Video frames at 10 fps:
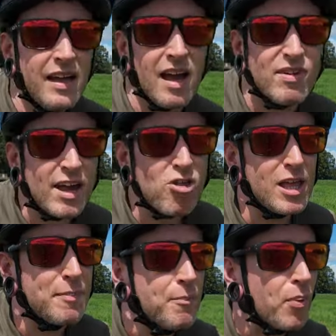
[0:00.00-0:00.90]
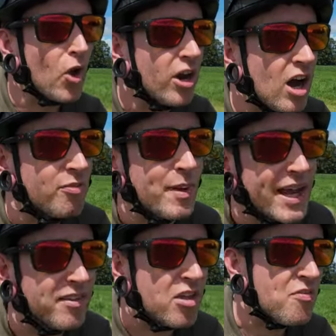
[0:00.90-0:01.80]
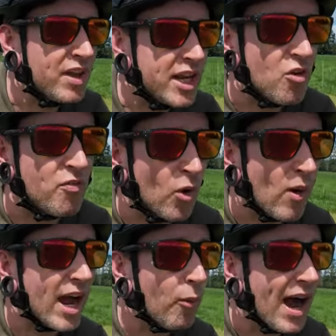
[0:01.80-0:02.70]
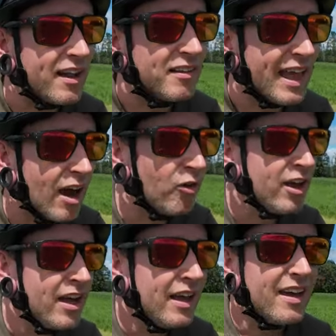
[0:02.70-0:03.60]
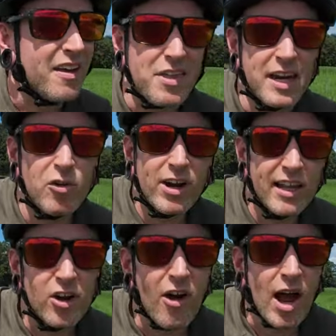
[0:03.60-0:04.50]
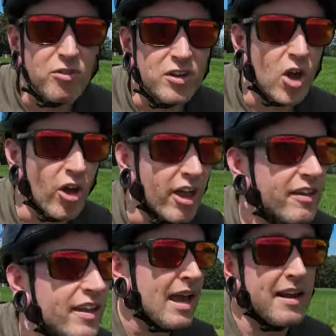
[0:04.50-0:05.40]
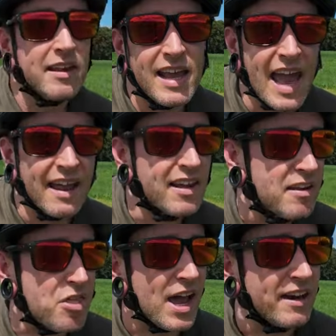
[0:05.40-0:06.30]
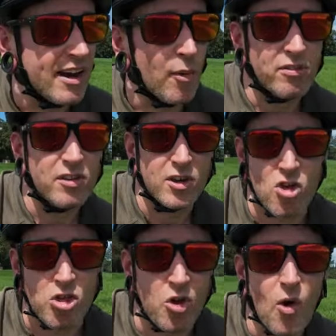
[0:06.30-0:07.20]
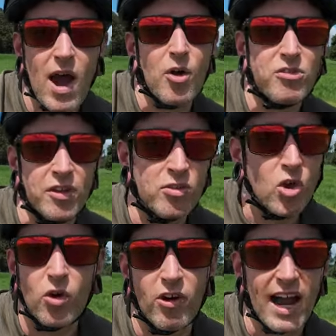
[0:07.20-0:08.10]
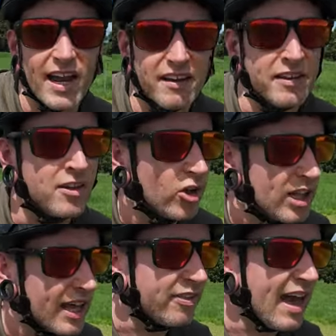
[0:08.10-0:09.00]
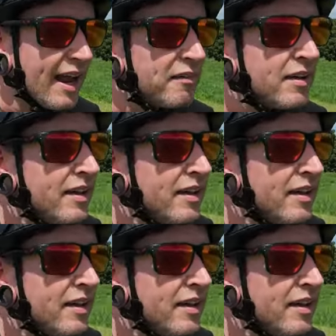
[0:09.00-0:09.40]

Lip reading: I've actually been putting off making this video for quite a while now, because I didn't really know how to do it. And in the end, I decided I wanted to just go out and do a ride and do it like that.